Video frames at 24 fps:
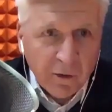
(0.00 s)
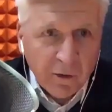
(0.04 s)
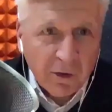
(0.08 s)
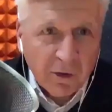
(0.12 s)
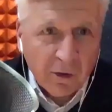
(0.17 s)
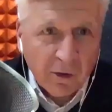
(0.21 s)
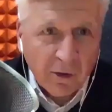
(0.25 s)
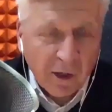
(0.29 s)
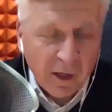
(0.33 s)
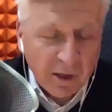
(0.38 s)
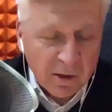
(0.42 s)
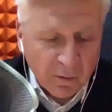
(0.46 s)

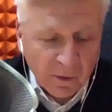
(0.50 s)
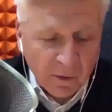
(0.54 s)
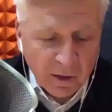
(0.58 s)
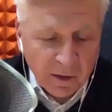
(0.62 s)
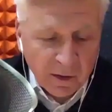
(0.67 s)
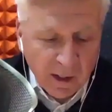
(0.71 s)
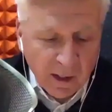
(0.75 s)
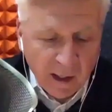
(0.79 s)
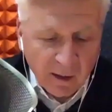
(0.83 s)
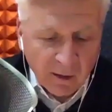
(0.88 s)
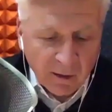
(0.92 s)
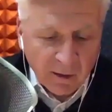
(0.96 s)
trees went
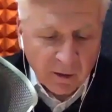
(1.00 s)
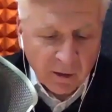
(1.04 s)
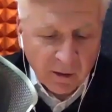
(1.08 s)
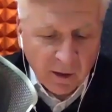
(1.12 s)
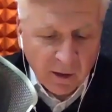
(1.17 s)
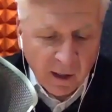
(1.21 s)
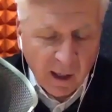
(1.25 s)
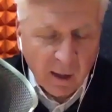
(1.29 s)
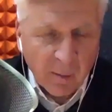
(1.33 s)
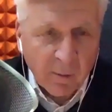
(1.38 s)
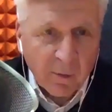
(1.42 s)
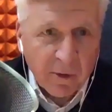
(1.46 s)
down on a
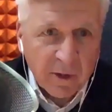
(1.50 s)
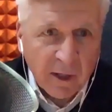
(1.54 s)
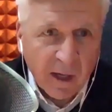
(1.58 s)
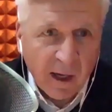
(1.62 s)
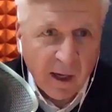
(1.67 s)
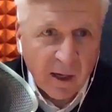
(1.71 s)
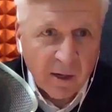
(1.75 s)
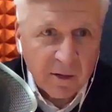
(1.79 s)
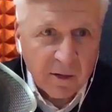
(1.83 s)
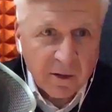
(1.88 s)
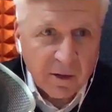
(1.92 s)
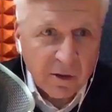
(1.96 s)
neighbor's
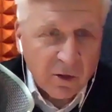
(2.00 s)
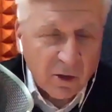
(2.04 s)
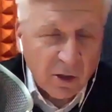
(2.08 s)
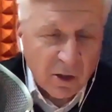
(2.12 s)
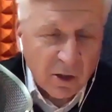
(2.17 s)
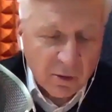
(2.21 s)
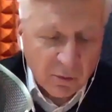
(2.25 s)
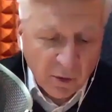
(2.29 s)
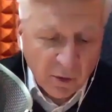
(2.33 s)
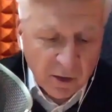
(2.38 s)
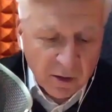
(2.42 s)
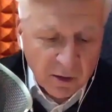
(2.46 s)
house, and
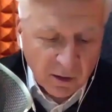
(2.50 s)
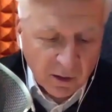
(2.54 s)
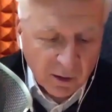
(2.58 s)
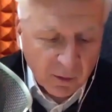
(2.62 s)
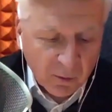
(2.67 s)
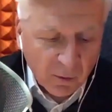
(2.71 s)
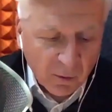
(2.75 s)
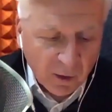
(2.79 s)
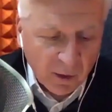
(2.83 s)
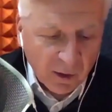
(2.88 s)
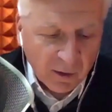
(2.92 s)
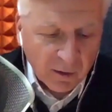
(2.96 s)
she's recently
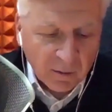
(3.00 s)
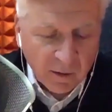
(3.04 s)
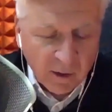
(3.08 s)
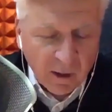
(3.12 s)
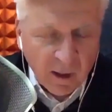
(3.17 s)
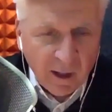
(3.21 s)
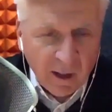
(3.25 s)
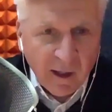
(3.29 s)
widowed.